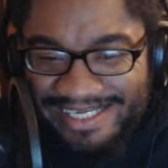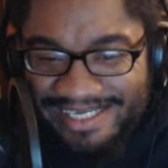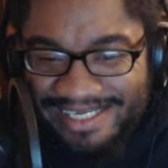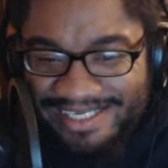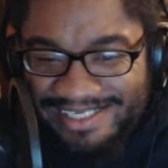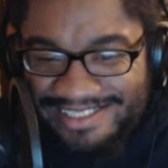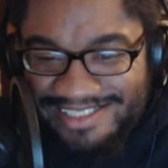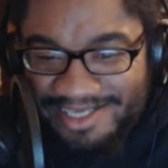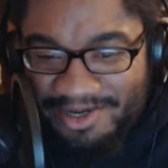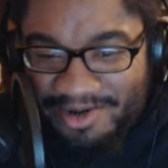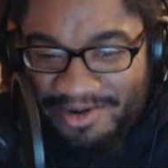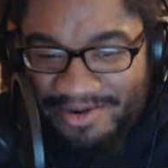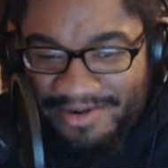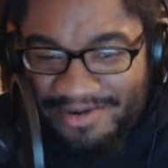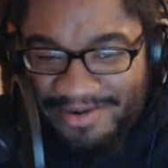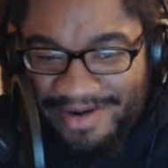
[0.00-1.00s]

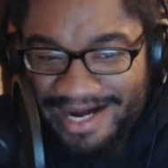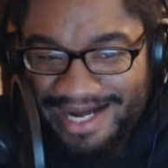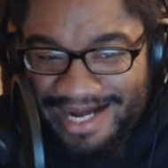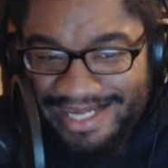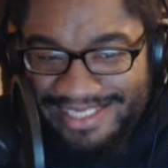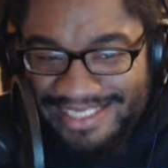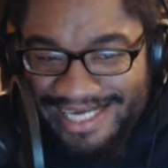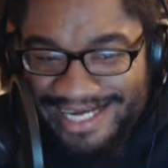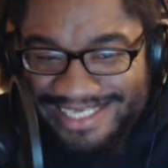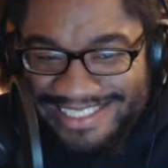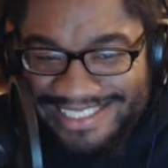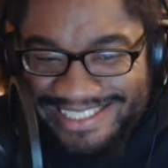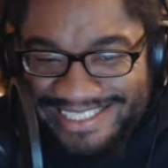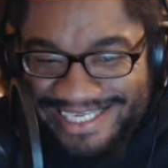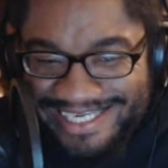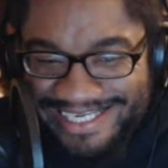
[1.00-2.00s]
So I
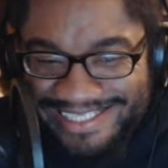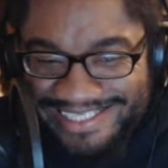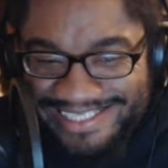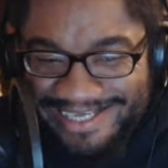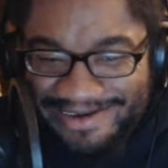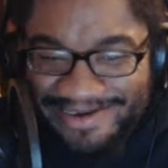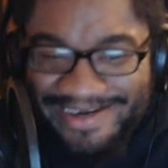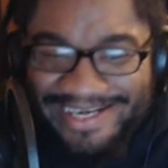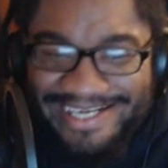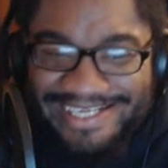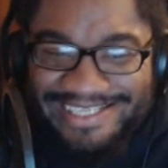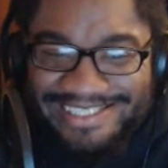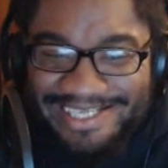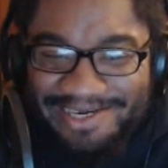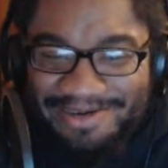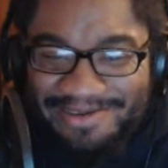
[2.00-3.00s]
just did it. So
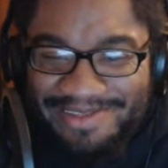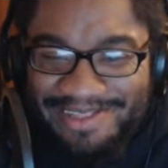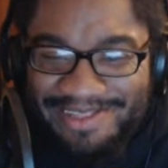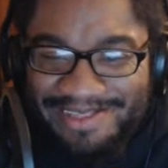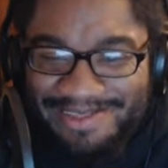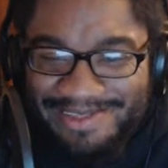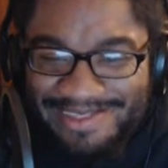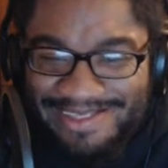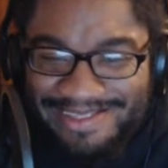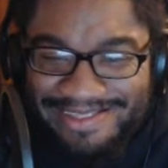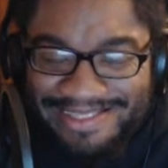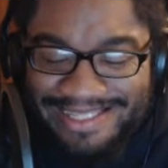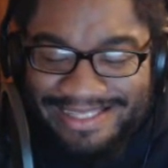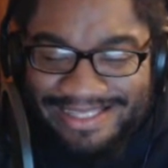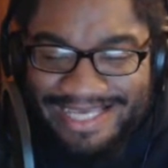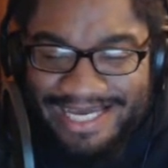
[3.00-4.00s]

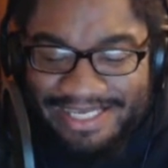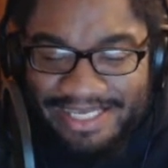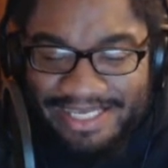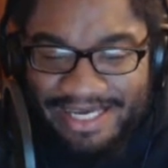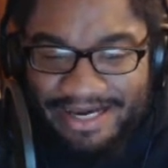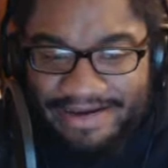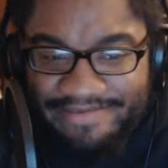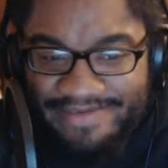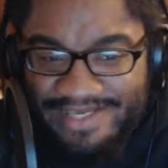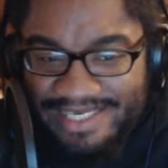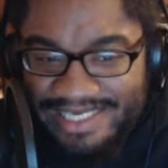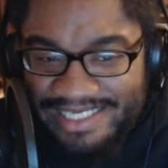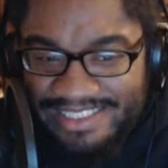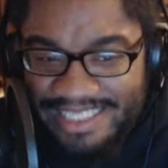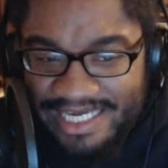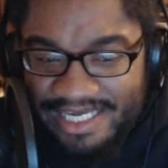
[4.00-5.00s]
the idea of it
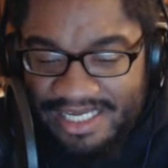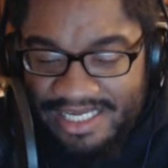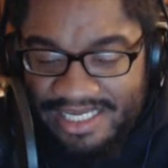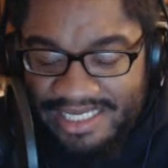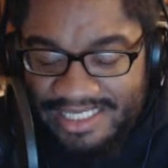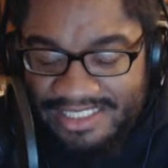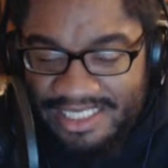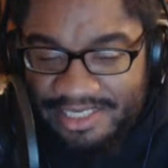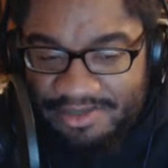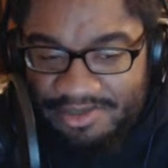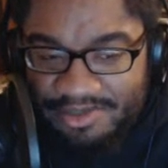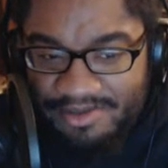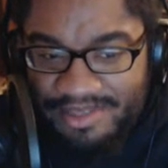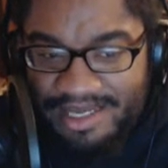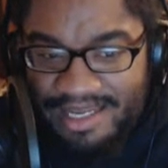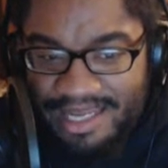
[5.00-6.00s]
is like you
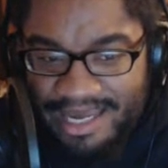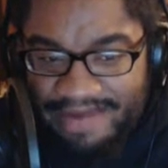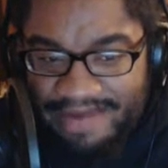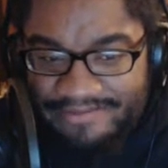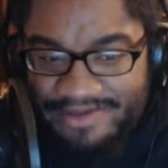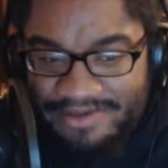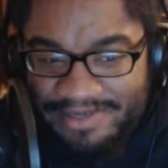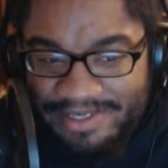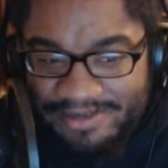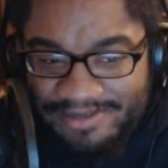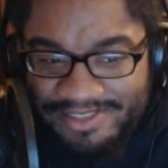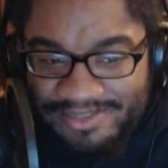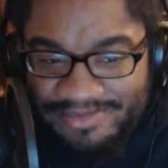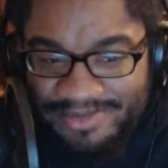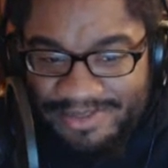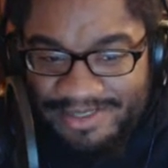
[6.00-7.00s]
do that after you kill
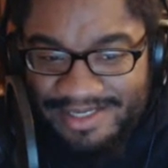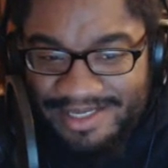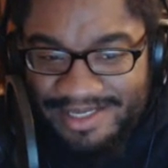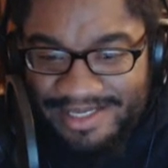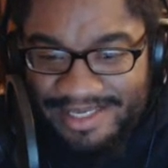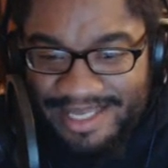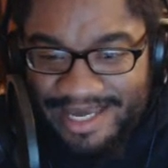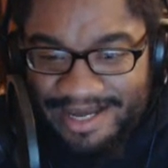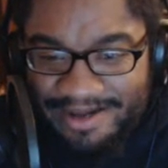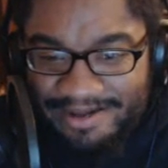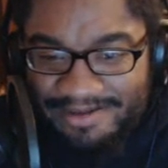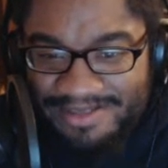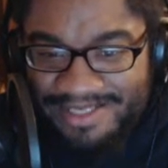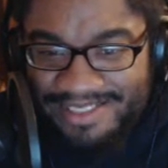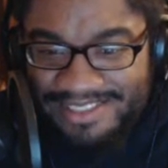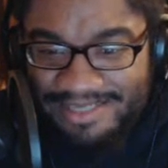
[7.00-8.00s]
someone, and now
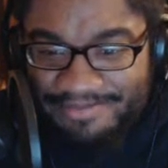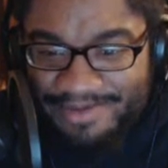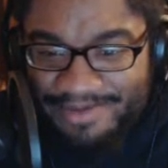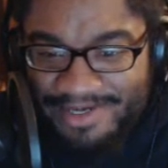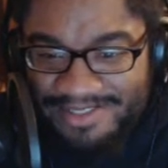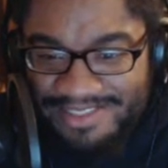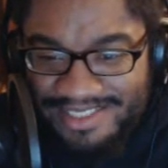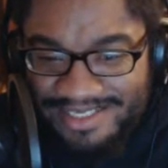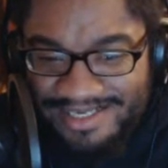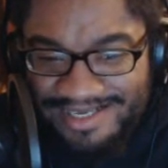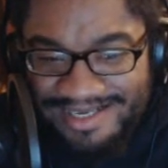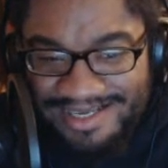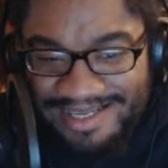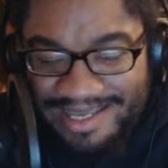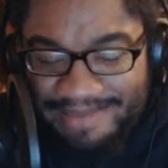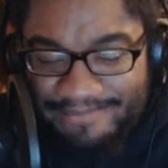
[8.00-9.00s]
there's a
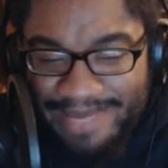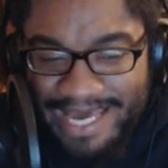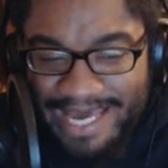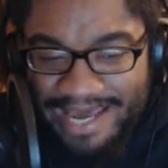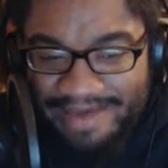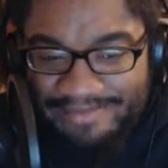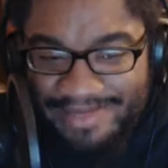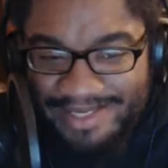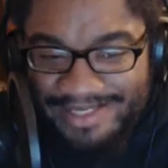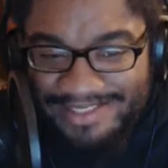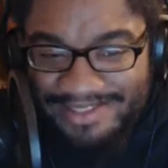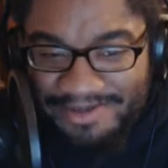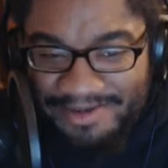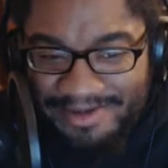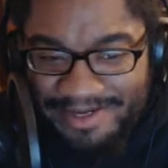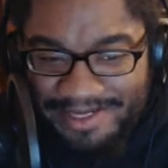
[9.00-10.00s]
person in back of me is
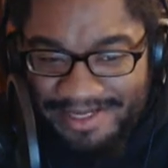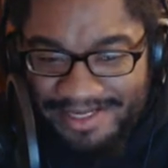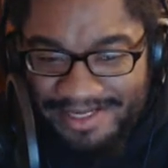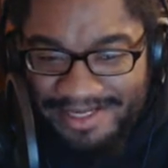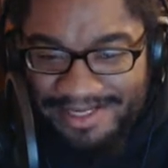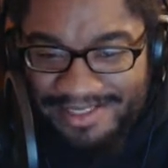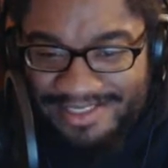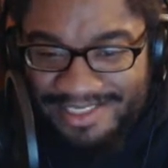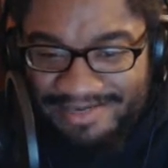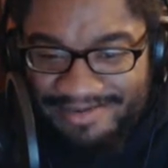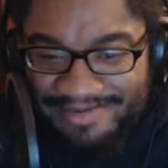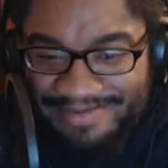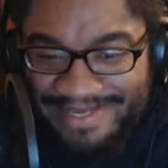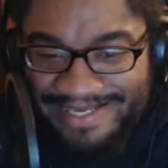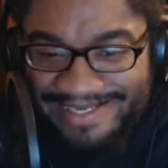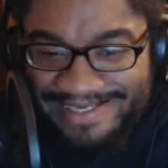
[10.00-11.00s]
going to
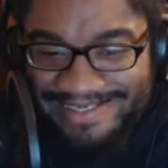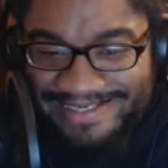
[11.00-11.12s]
repeat it.